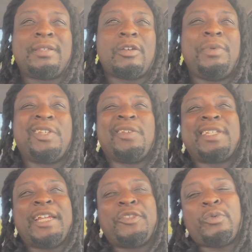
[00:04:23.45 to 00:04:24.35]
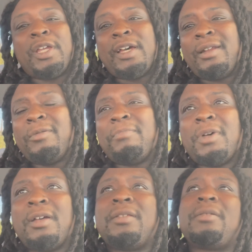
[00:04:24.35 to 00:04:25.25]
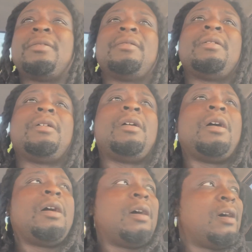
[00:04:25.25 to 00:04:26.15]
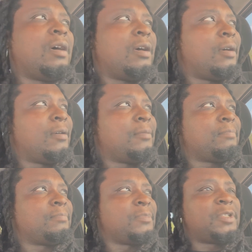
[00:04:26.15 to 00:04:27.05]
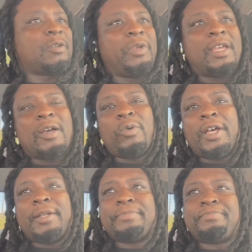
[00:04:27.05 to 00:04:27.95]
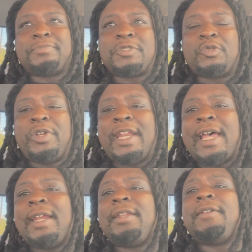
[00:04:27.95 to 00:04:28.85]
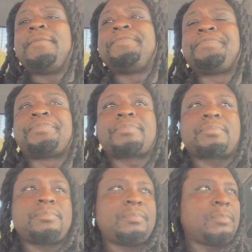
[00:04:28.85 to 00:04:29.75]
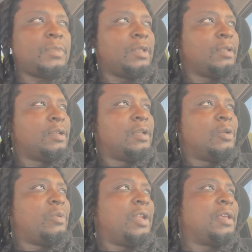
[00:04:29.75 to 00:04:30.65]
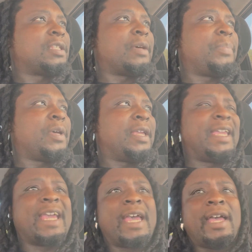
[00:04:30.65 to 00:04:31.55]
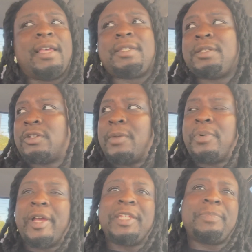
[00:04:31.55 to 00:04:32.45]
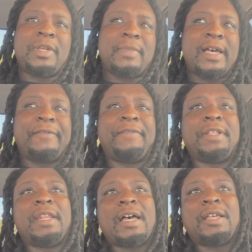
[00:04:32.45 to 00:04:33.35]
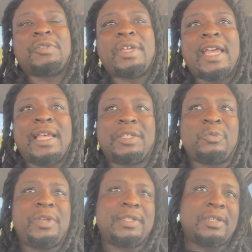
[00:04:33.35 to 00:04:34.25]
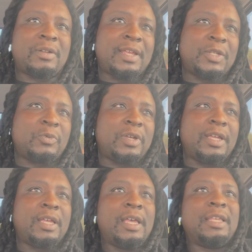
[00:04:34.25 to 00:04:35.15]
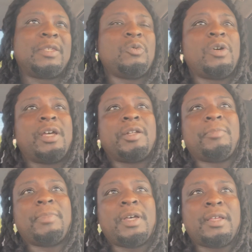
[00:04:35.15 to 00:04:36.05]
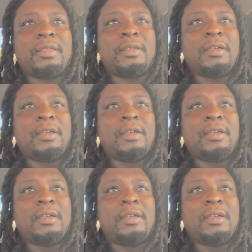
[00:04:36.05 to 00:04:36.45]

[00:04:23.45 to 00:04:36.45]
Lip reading: So I'm just gonna say $300 a month. So we at what, $390? What else I pay in gas? So I probably spend about $50 on gas a week. So that's what, $200 a month.